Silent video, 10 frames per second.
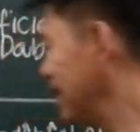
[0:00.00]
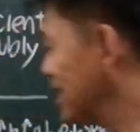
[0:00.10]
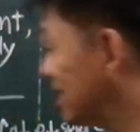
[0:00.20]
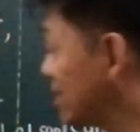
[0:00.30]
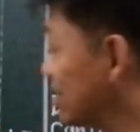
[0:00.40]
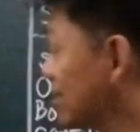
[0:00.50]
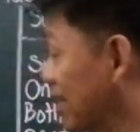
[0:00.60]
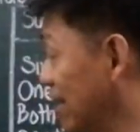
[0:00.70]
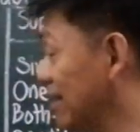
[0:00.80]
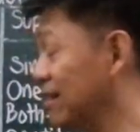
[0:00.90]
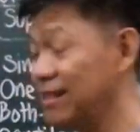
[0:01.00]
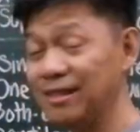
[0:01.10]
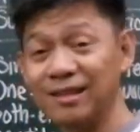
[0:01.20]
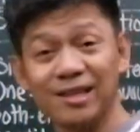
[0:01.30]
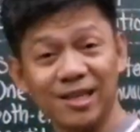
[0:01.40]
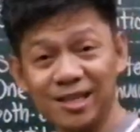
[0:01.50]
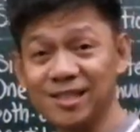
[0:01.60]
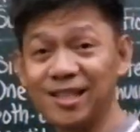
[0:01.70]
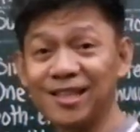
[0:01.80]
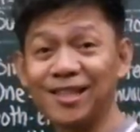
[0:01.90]
strength is
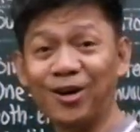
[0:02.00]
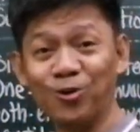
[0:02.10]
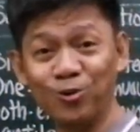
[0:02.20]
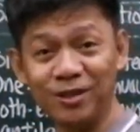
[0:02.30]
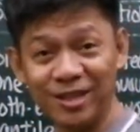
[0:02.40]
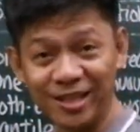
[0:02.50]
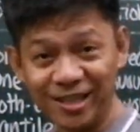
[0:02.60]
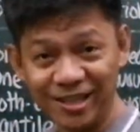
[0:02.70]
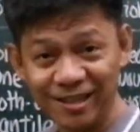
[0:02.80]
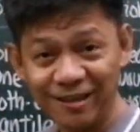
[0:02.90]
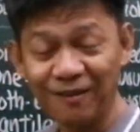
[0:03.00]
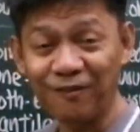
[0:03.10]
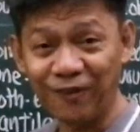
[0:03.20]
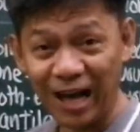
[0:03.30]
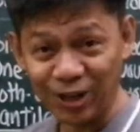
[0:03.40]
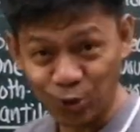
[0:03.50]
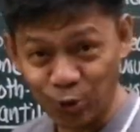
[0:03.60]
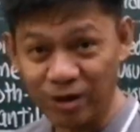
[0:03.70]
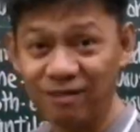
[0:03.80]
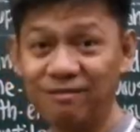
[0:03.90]
not the only
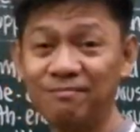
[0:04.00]
factor.